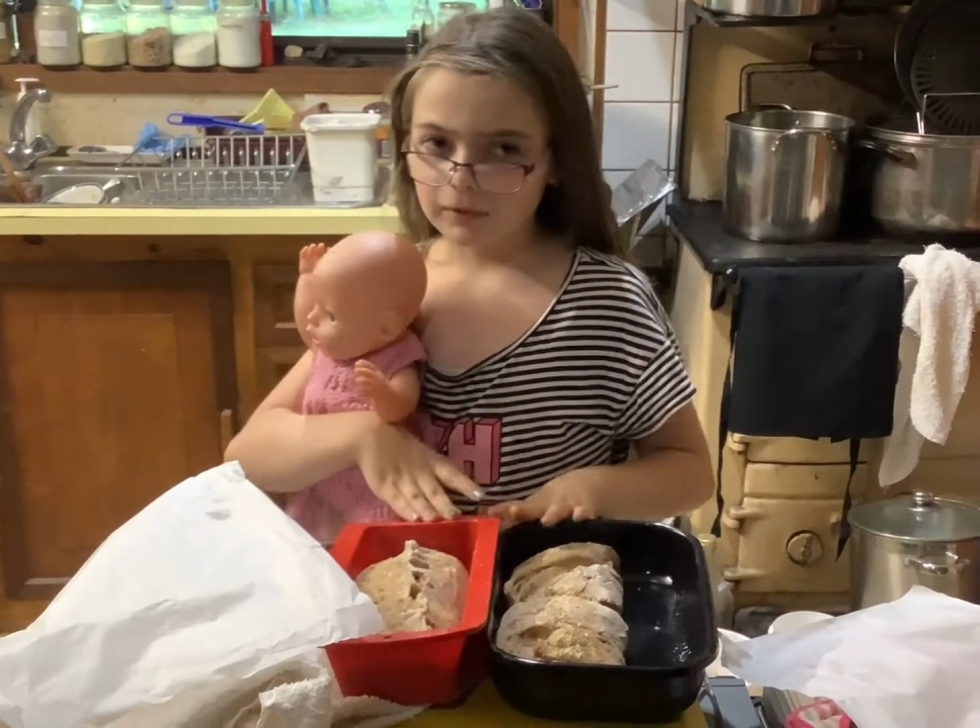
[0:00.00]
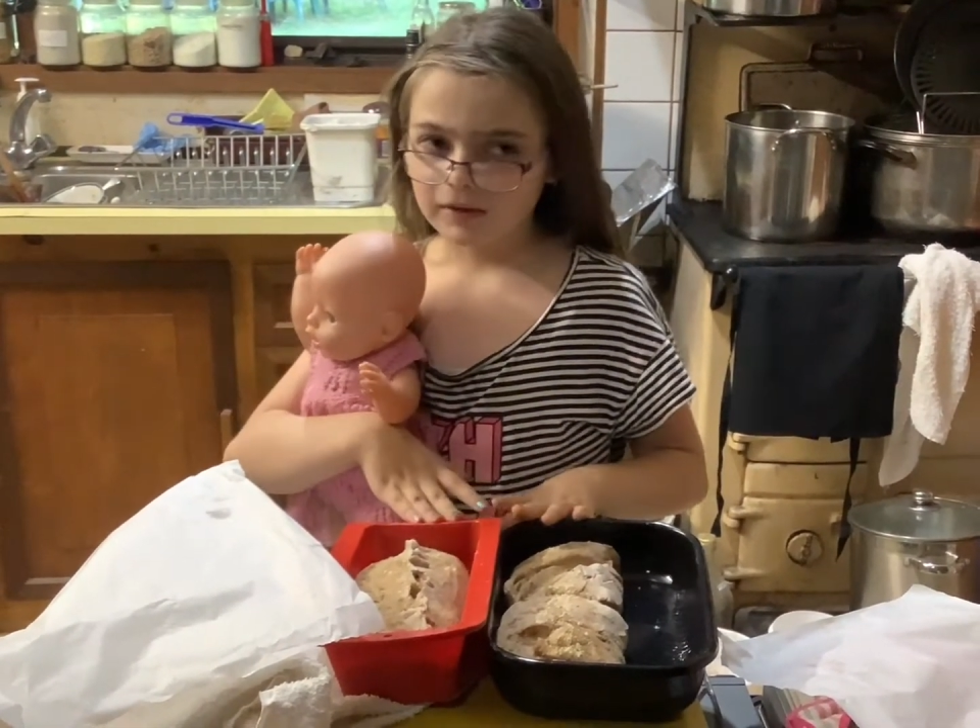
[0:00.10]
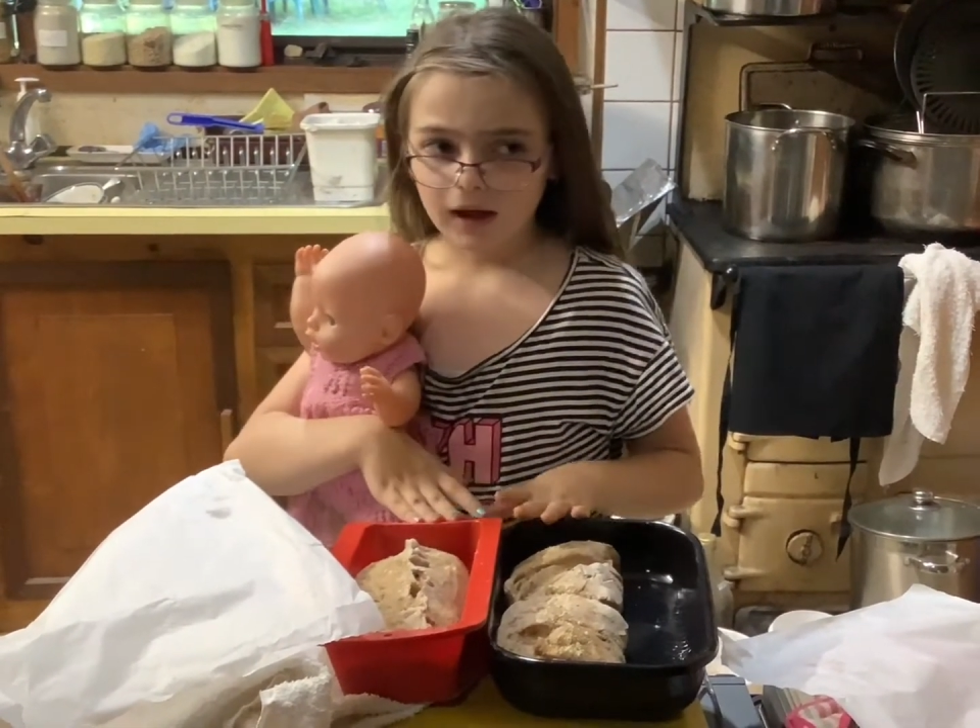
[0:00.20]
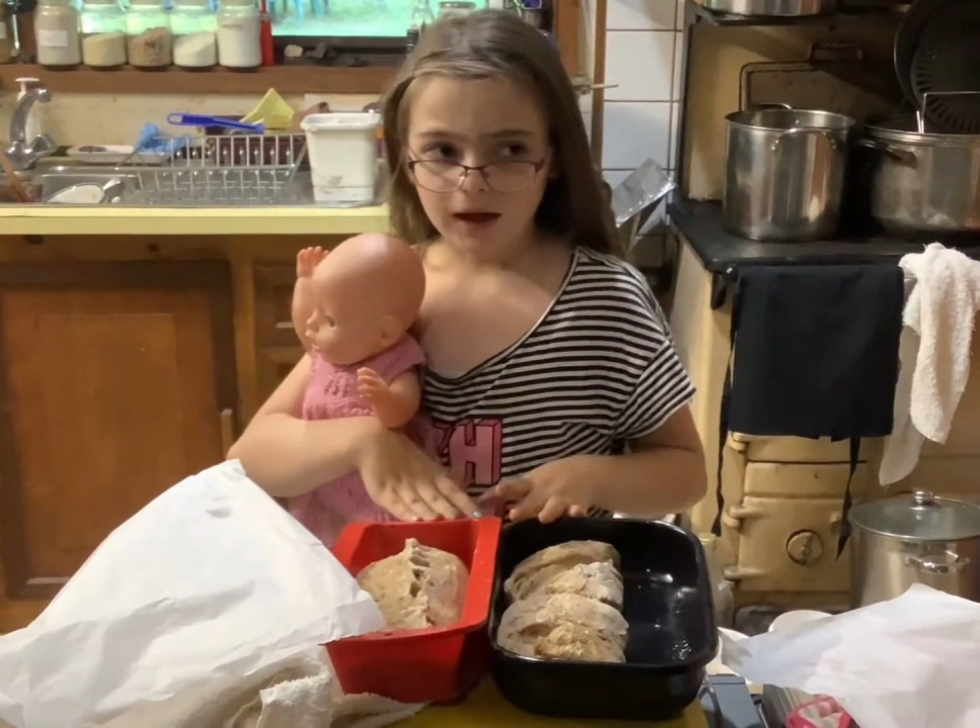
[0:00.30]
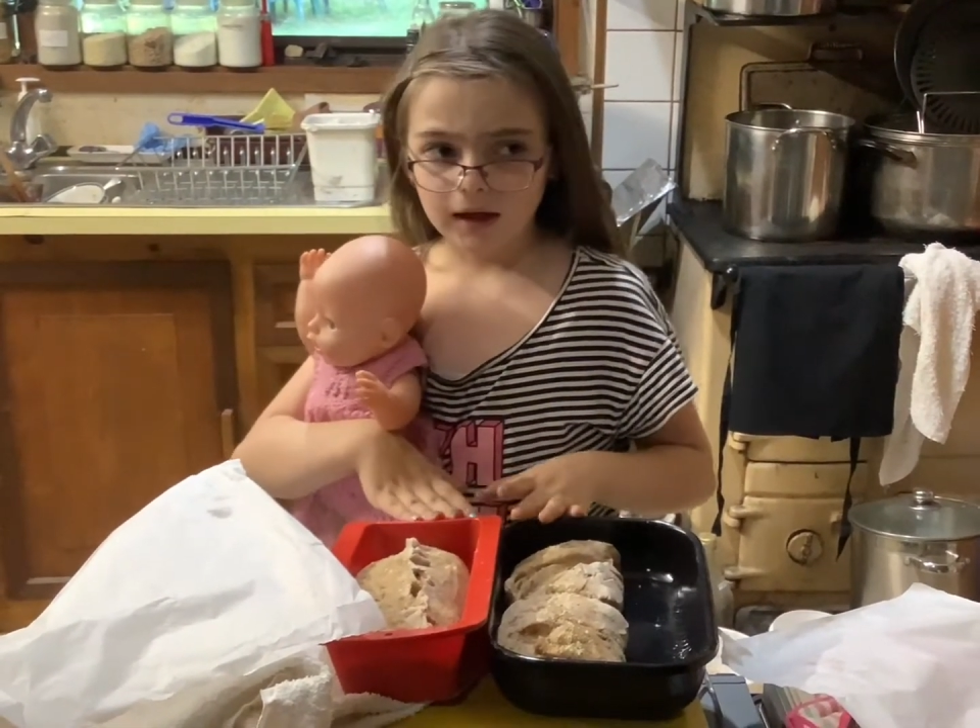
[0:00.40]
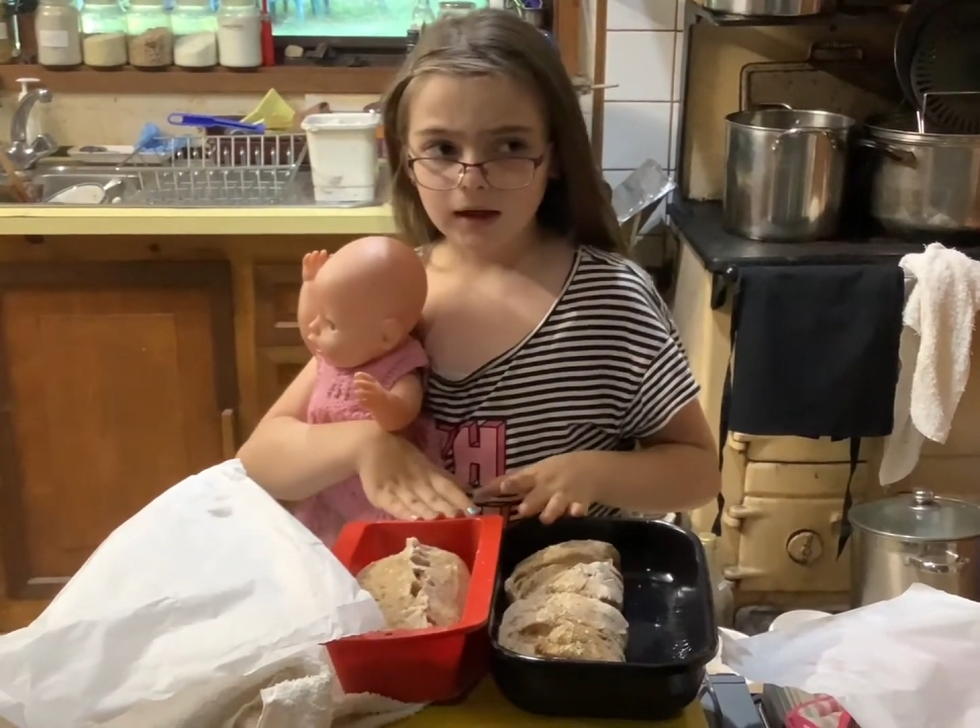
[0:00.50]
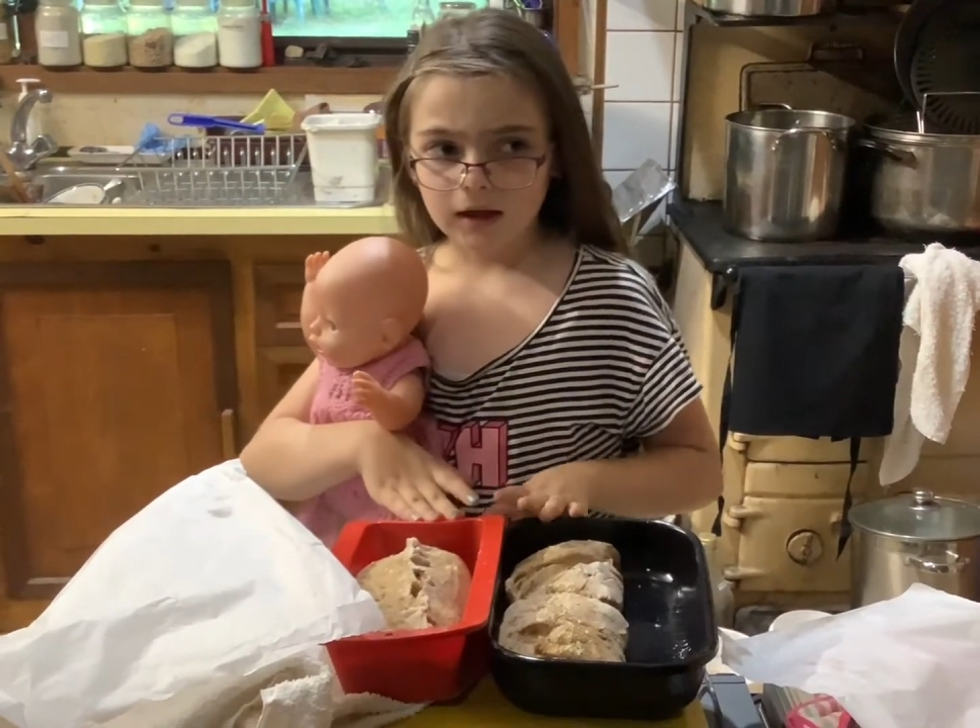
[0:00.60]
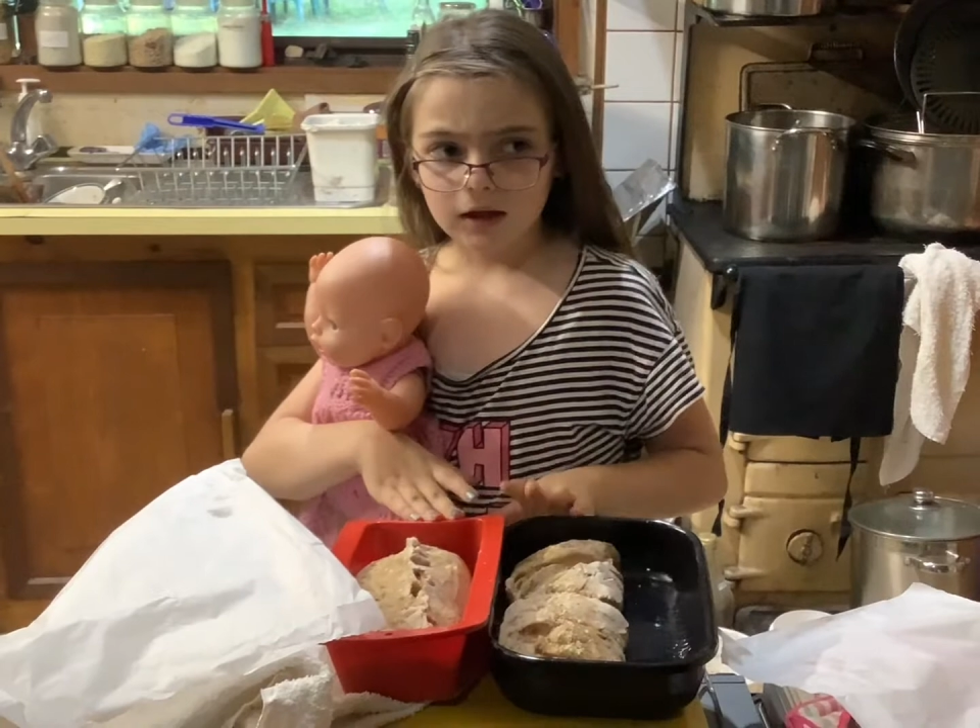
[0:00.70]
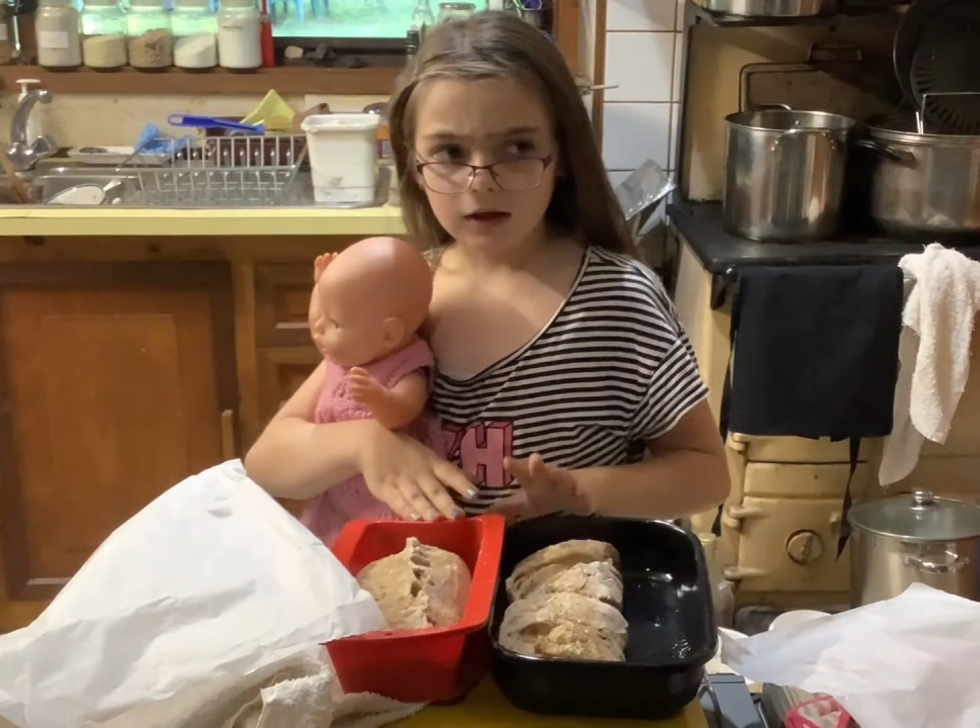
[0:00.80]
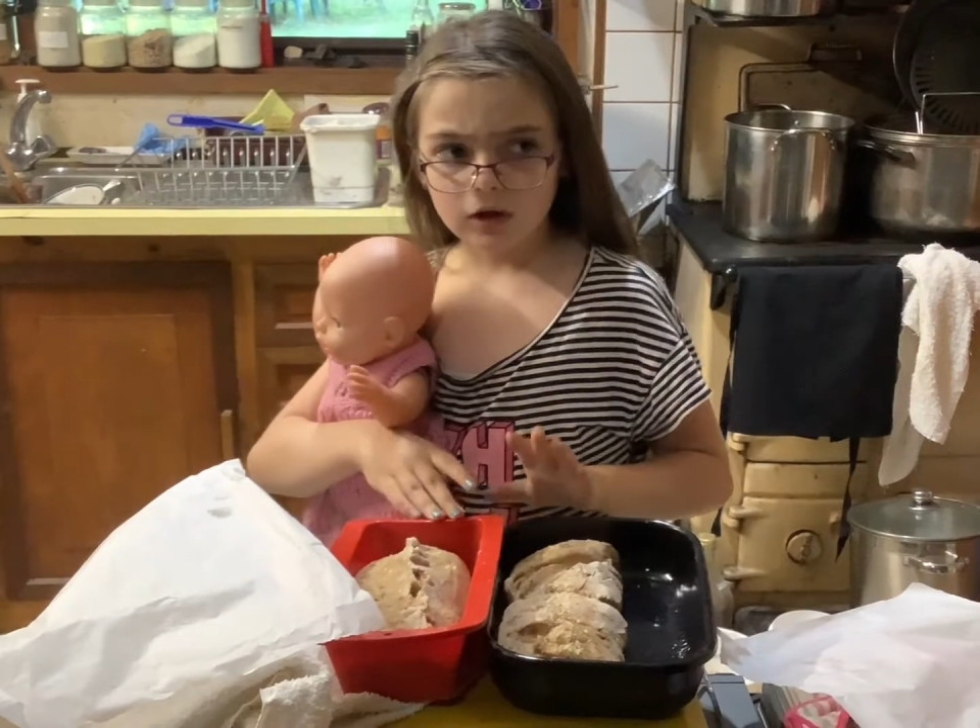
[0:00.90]

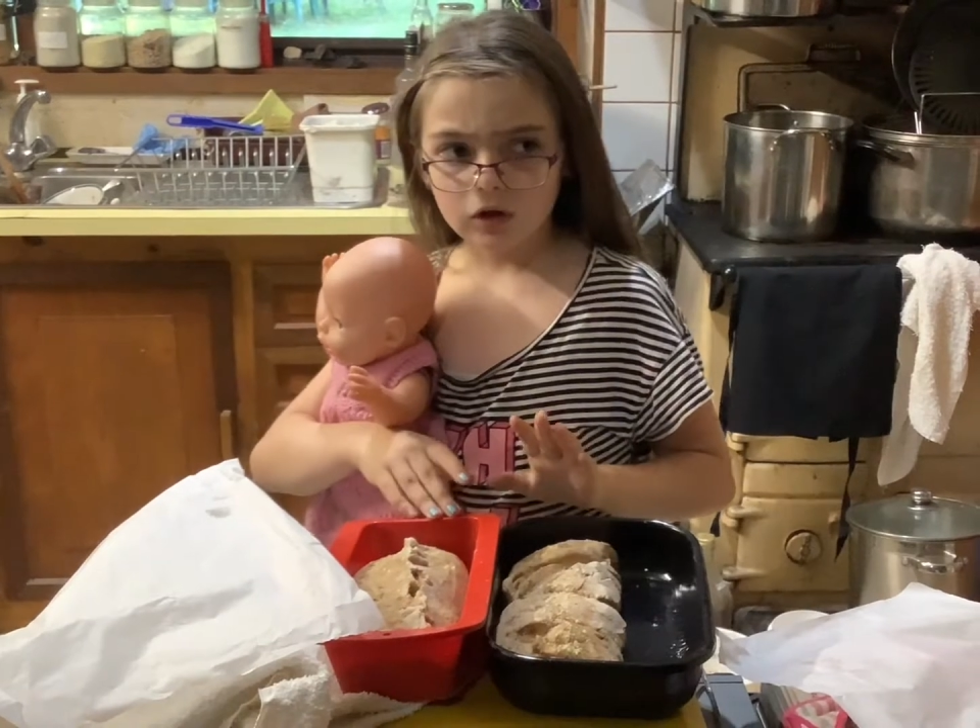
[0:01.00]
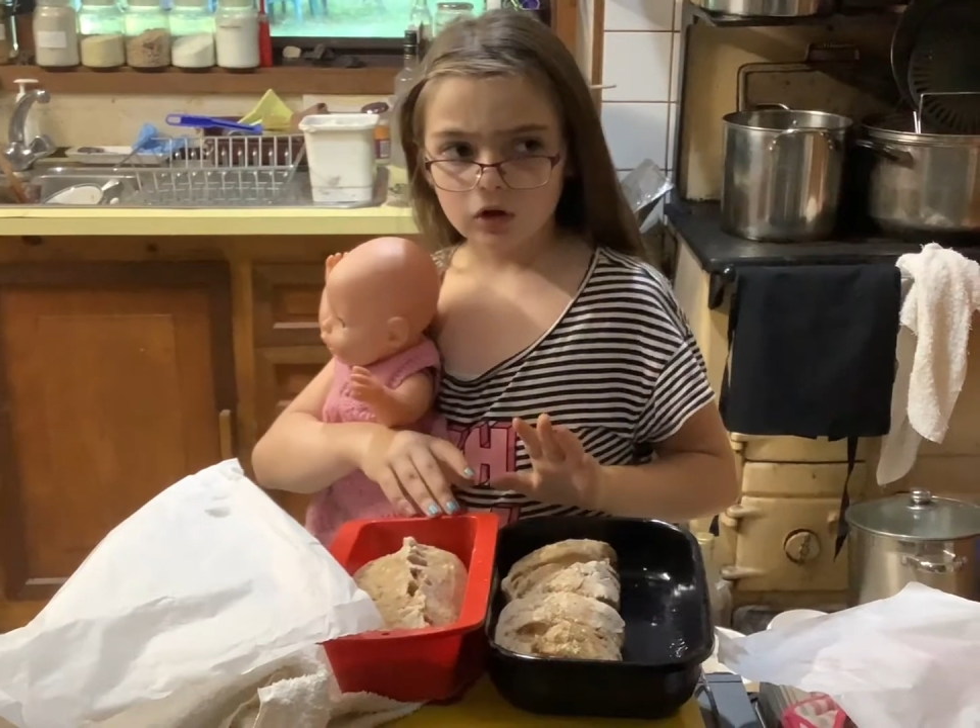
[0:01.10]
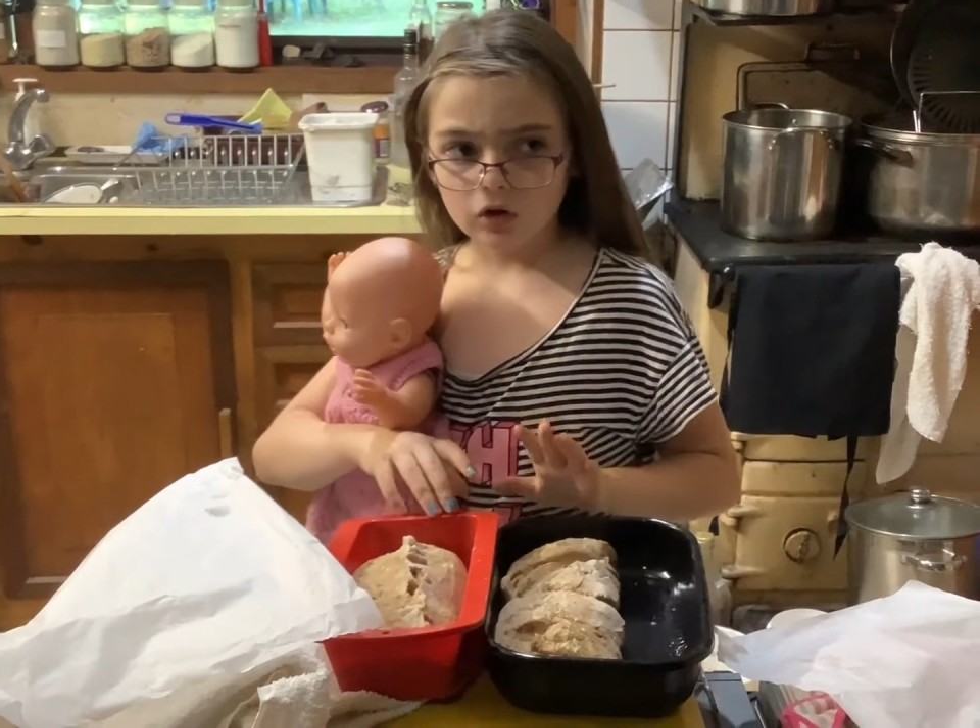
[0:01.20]
take